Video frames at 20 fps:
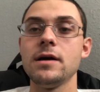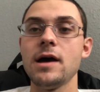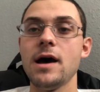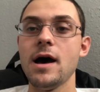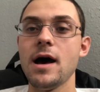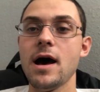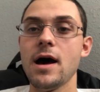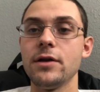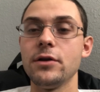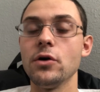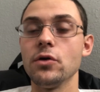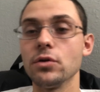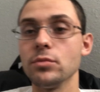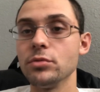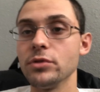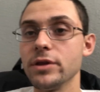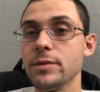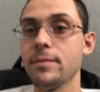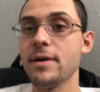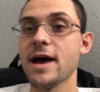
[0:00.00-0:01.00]
uh,
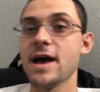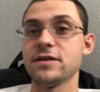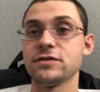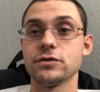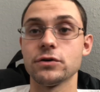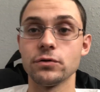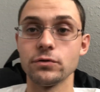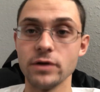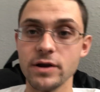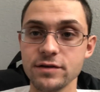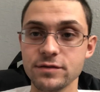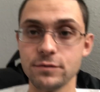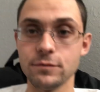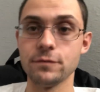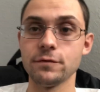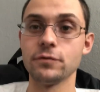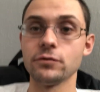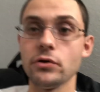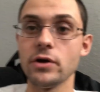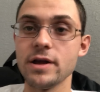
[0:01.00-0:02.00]
notably Pastor Grayson
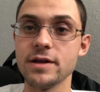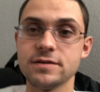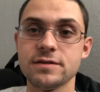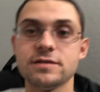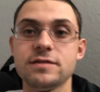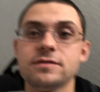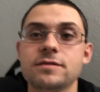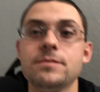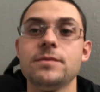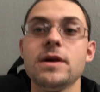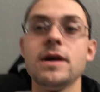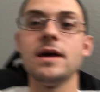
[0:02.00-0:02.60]
Fritz